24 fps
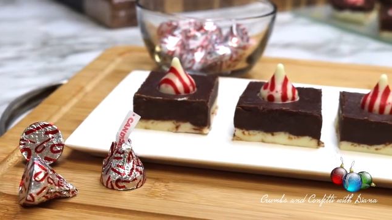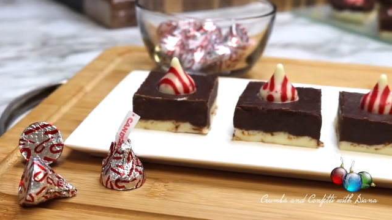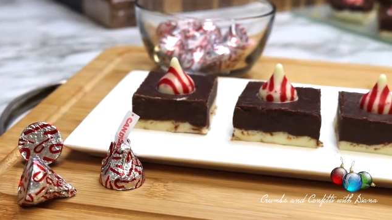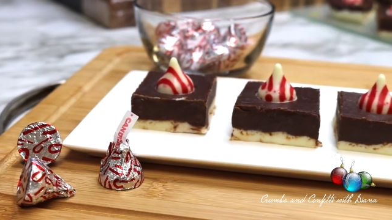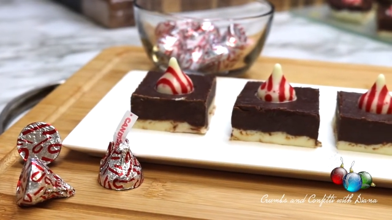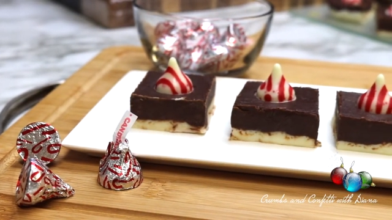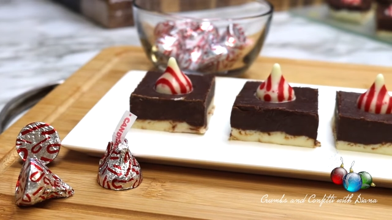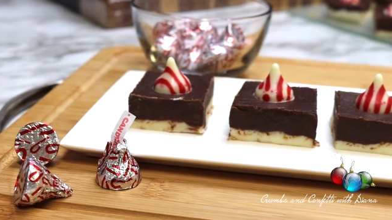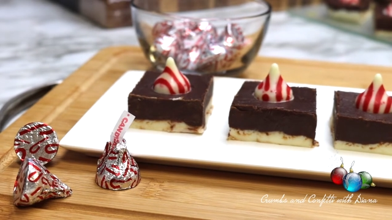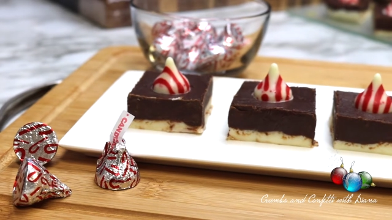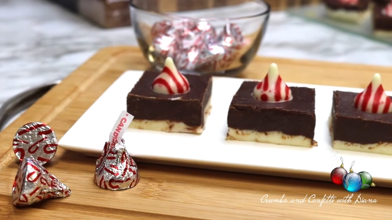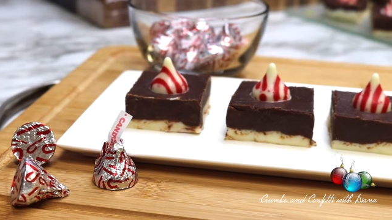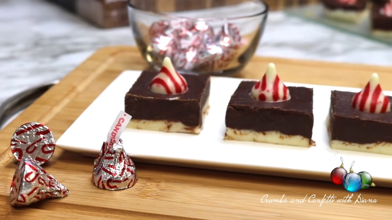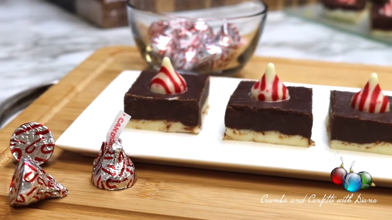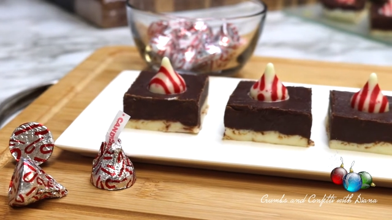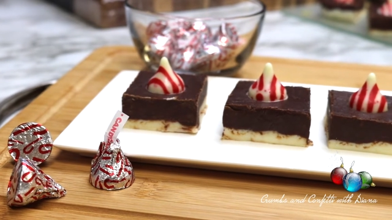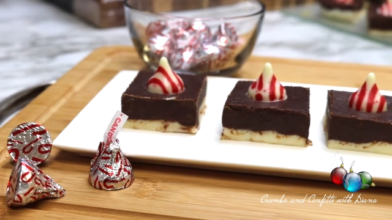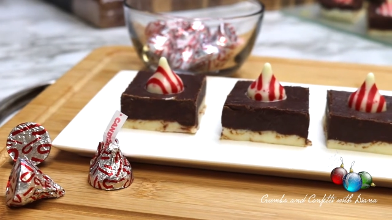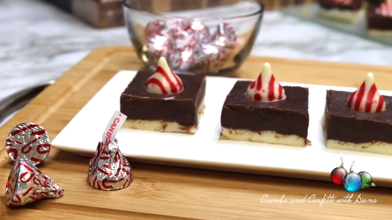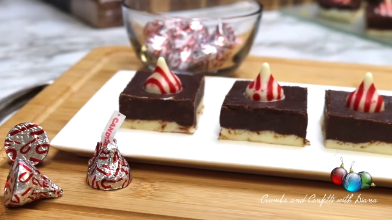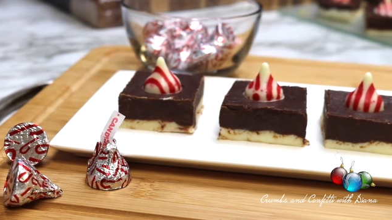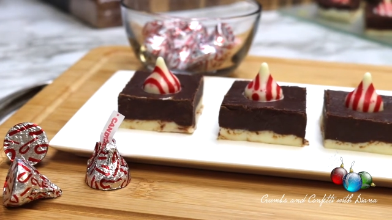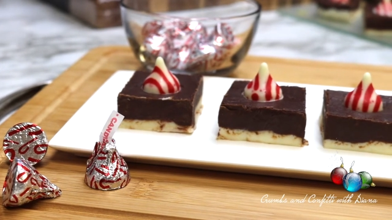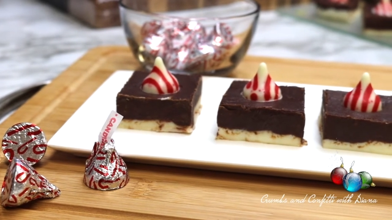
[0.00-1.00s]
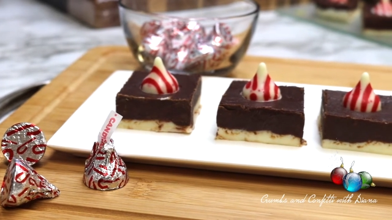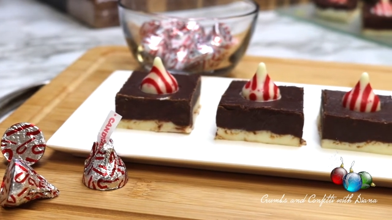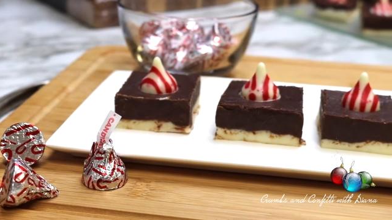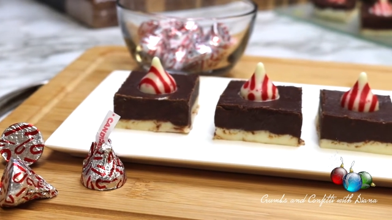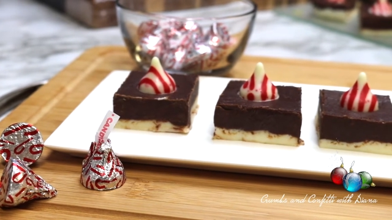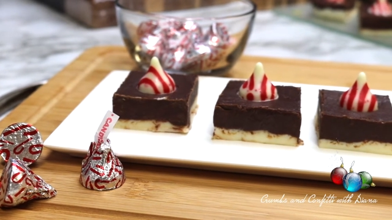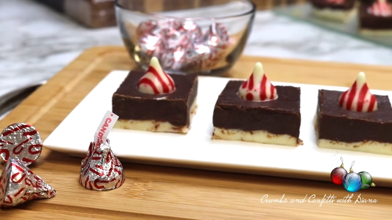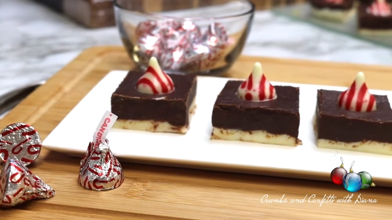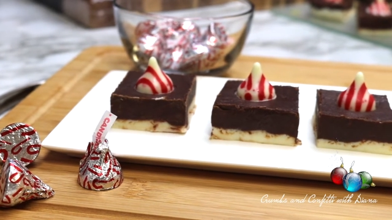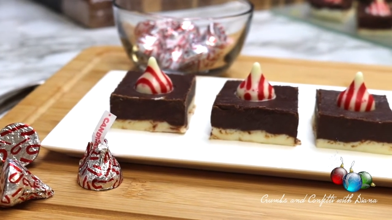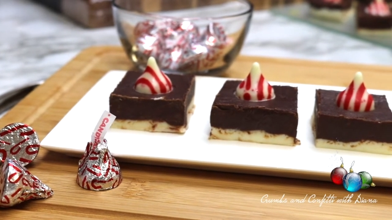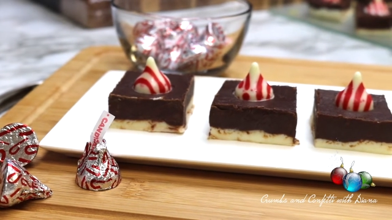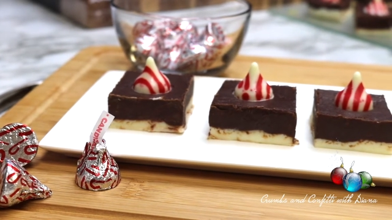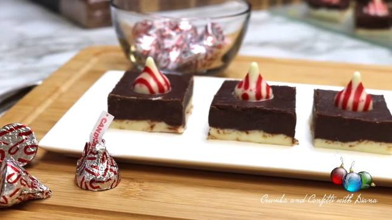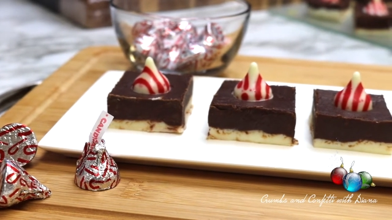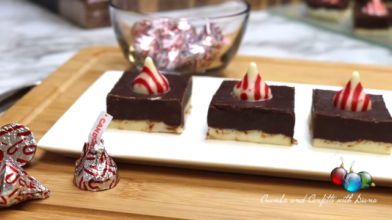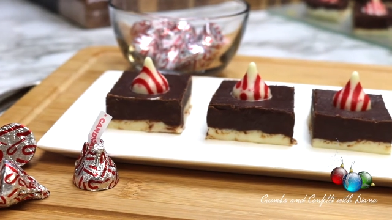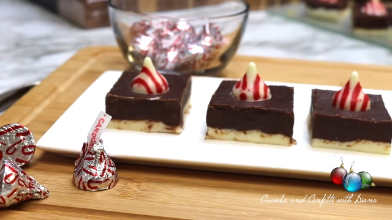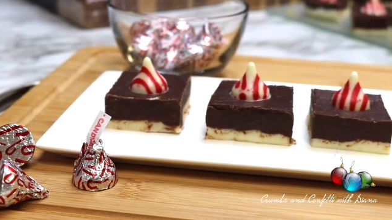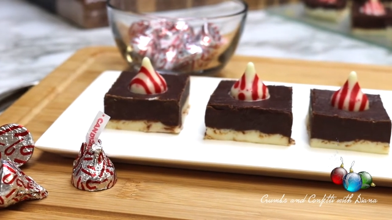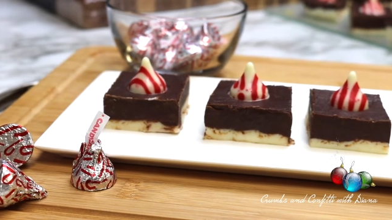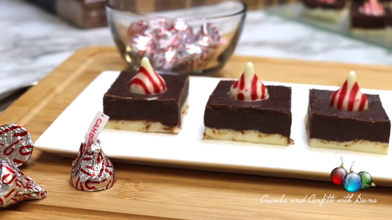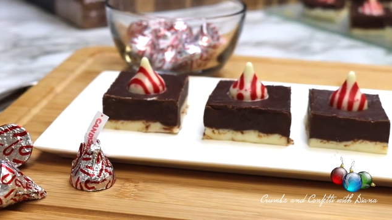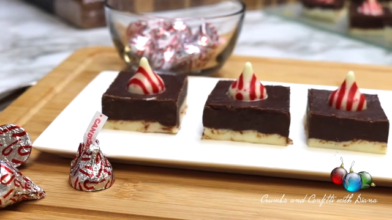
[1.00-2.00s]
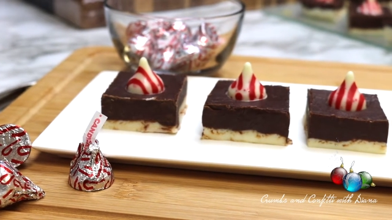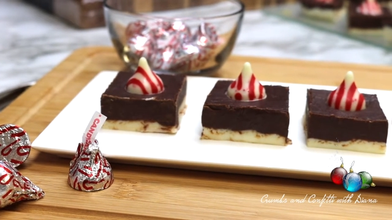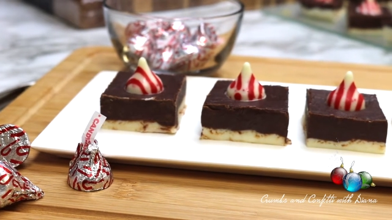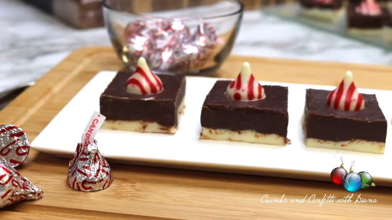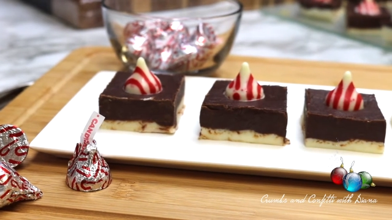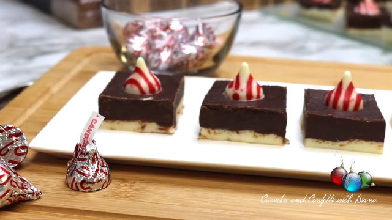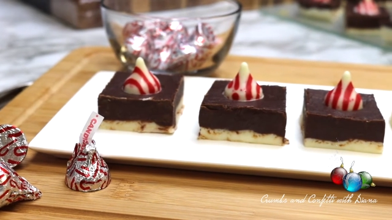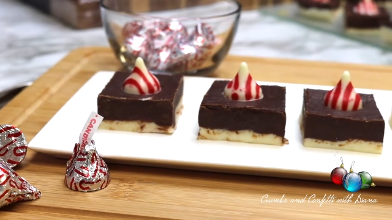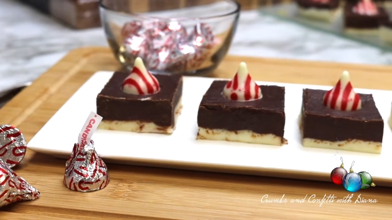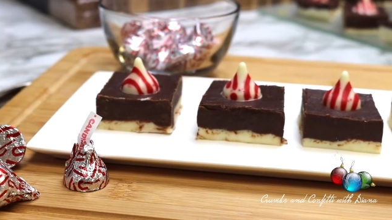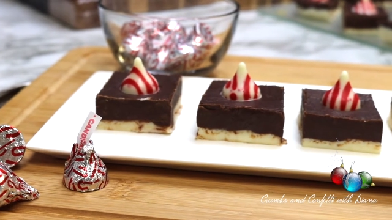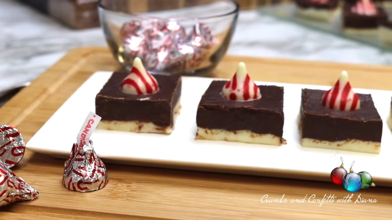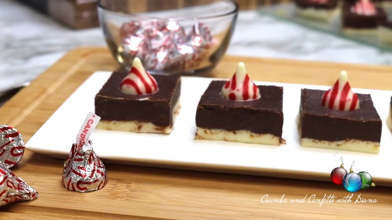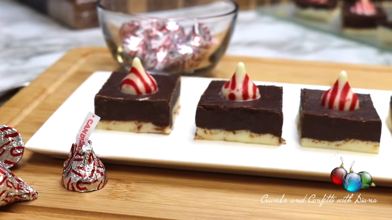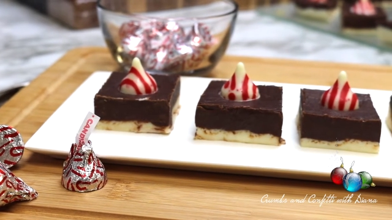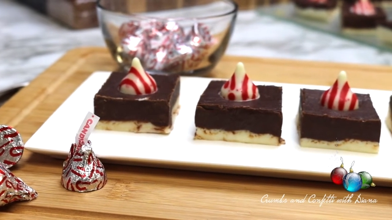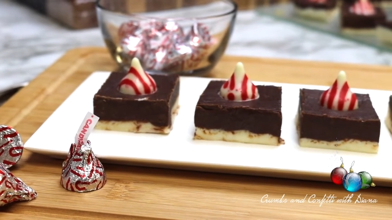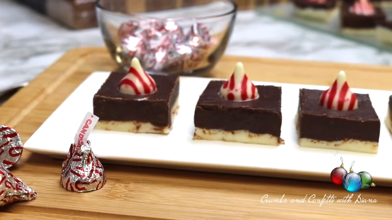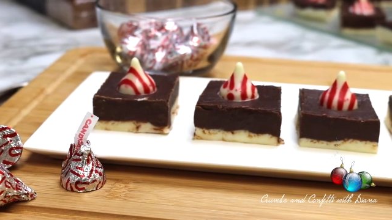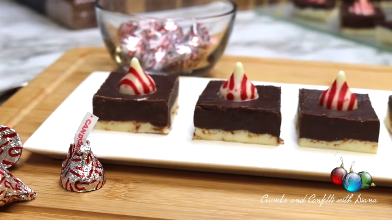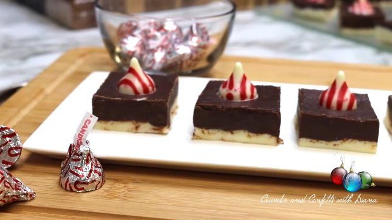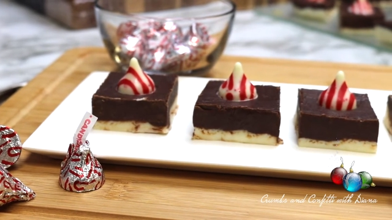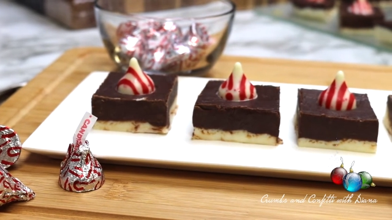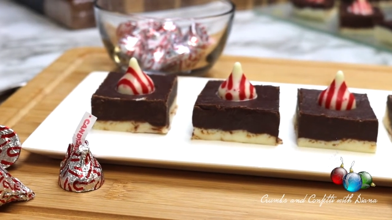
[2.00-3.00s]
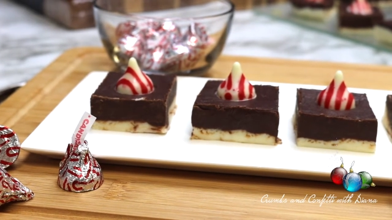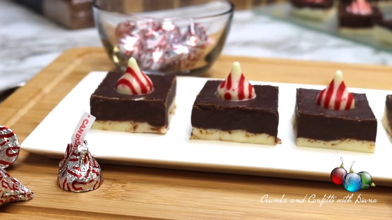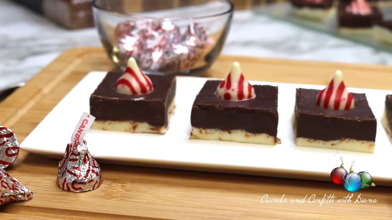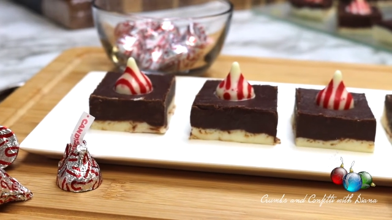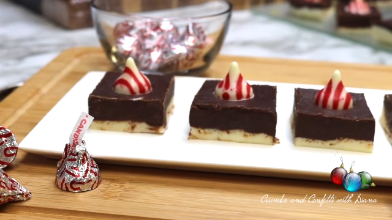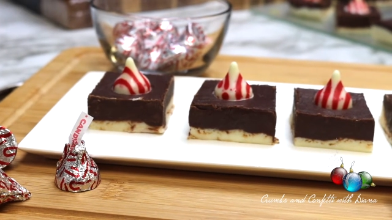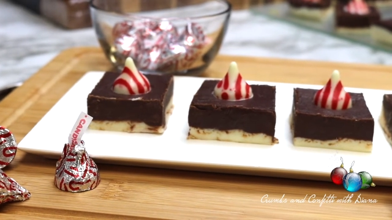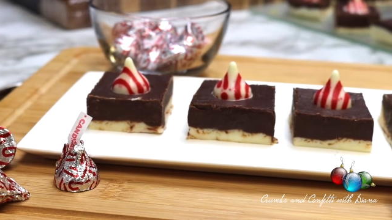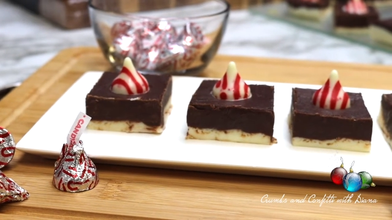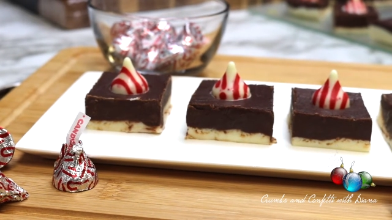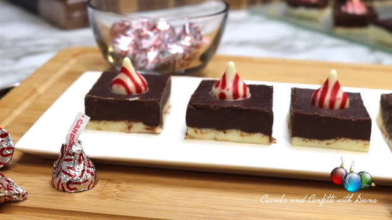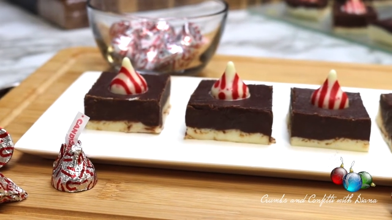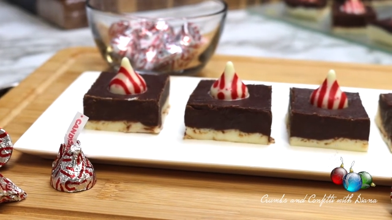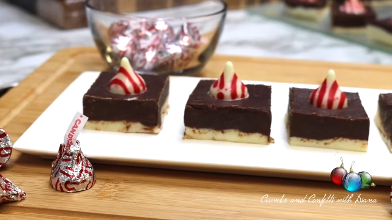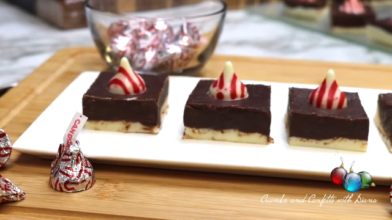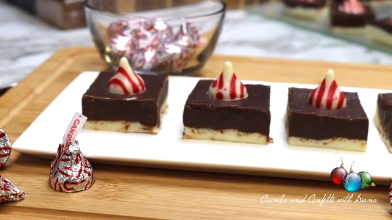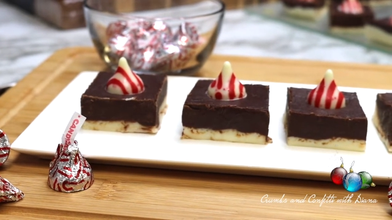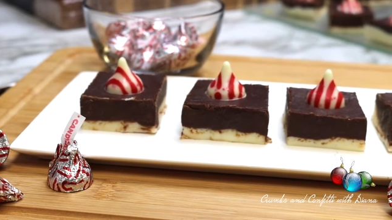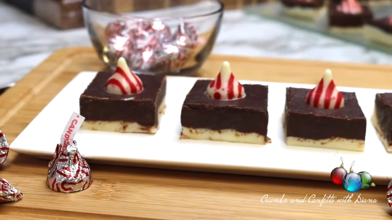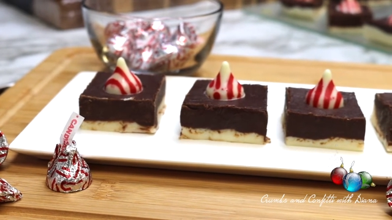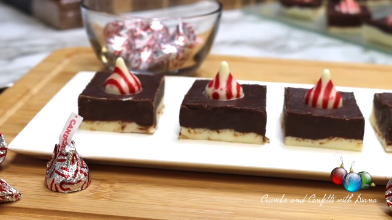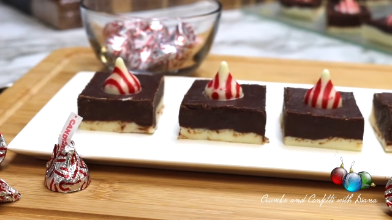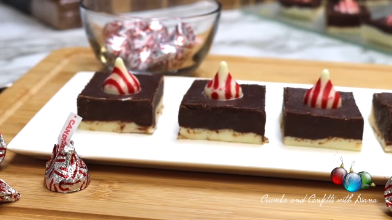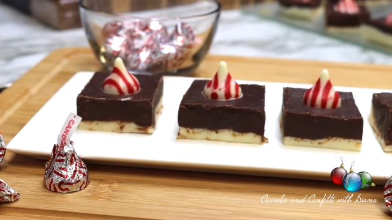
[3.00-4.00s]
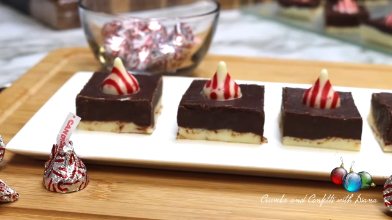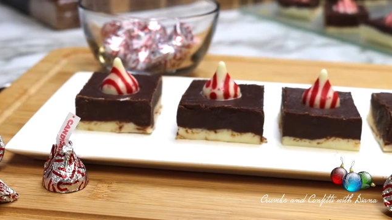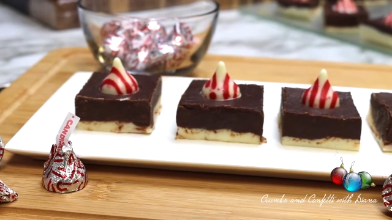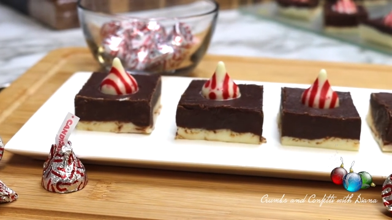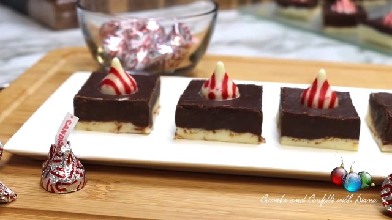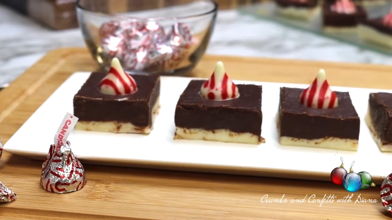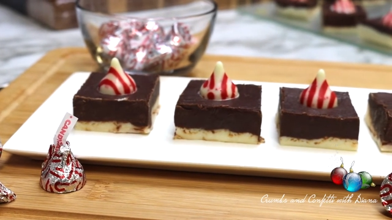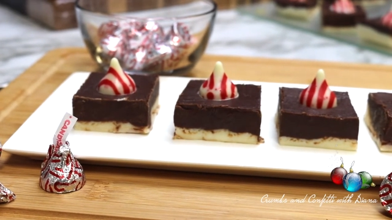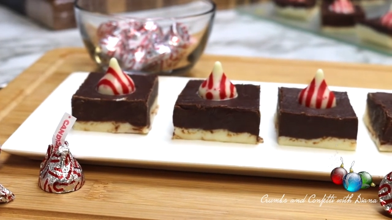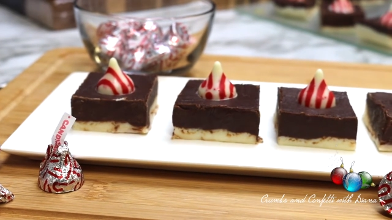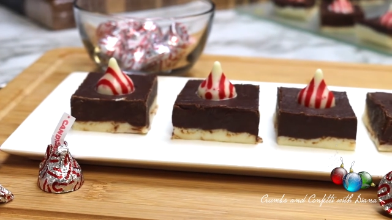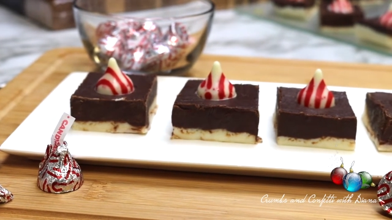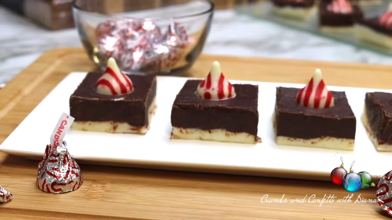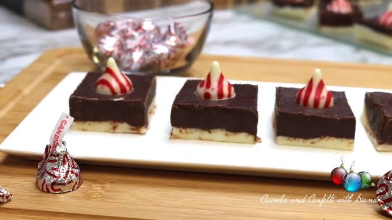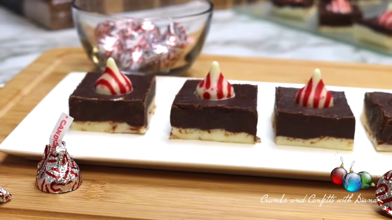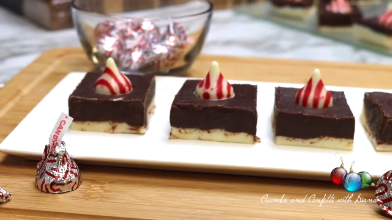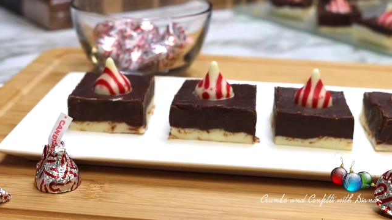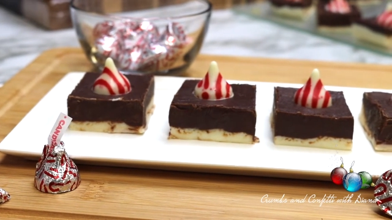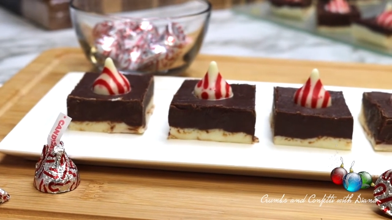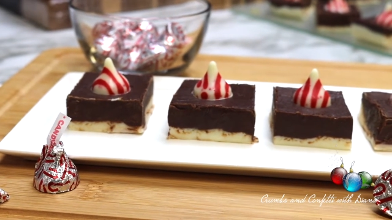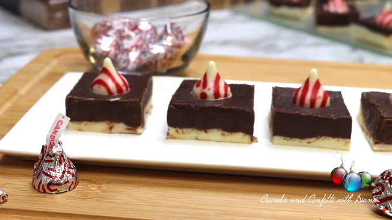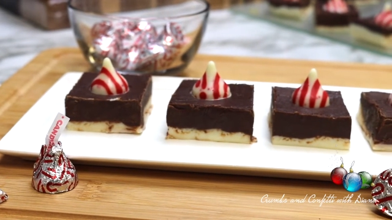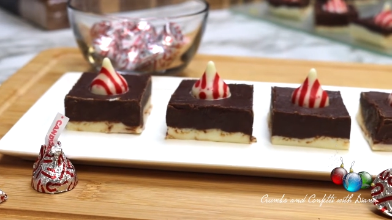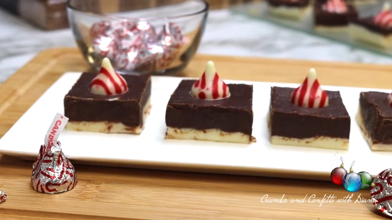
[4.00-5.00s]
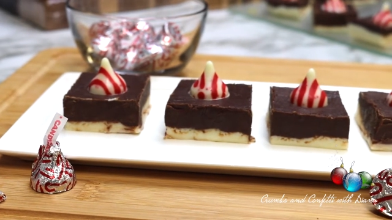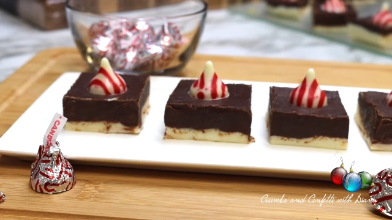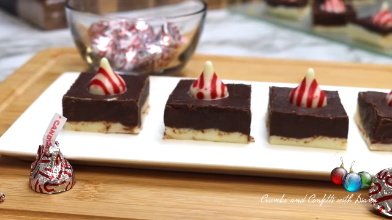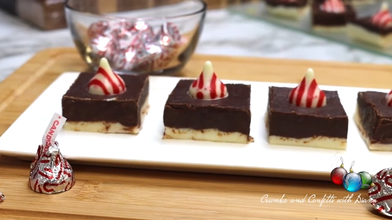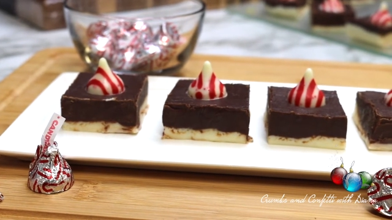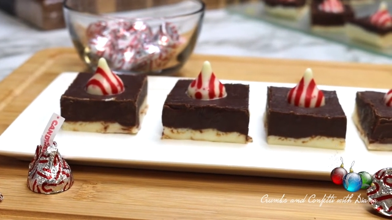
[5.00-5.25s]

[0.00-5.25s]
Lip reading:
Nobody's mouth can be seen.